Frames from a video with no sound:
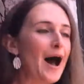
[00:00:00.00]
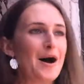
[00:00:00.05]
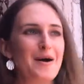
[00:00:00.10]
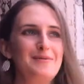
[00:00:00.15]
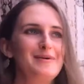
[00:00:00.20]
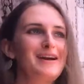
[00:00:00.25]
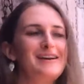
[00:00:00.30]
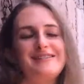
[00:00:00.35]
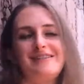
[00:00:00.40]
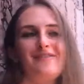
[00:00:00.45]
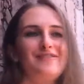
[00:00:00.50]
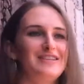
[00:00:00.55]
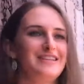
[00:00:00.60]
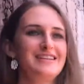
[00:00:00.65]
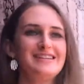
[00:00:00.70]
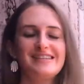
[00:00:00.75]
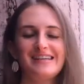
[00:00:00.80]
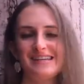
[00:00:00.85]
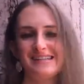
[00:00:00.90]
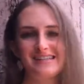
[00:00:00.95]
oh my gosh,
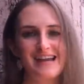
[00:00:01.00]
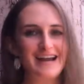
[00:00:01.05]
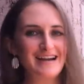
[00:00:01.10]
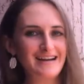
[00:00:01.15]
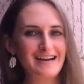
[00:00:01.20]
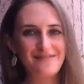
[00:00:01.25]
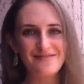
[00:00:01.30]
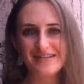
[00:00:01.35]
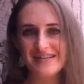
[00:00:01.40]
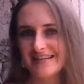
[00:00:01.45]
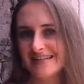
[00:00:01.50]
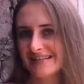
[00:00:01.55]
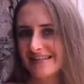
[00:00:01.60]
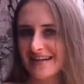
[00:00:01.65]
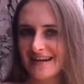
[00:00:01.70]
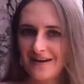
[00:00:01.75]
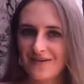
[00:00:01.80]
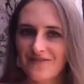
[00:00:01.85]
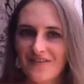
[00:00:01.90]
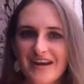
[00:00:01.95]
everything's exciting, everything's
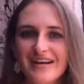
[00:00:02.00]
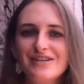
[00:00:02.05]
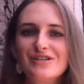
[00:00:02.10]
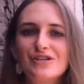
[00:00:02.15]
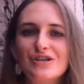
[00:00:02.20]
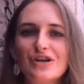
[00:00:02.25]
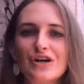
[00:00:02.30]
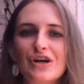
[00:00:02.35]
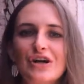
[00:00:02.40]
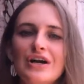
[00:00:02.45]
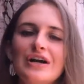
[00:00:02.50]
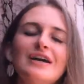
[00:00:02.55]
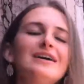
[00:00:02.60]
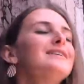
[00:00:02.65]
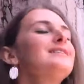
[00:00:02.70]
an adventure,